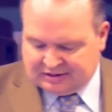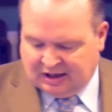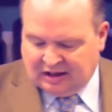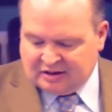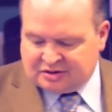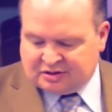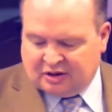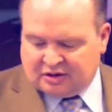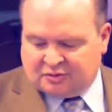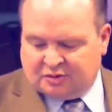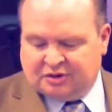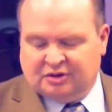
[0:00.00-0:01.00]
Ours
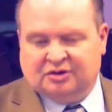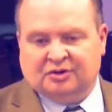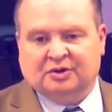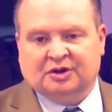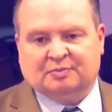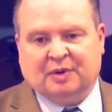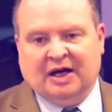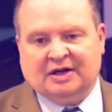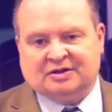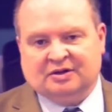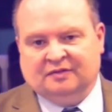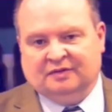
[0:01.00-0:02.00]
starts with the Jewish
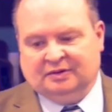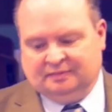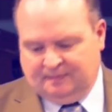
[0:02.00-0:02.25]
Passover.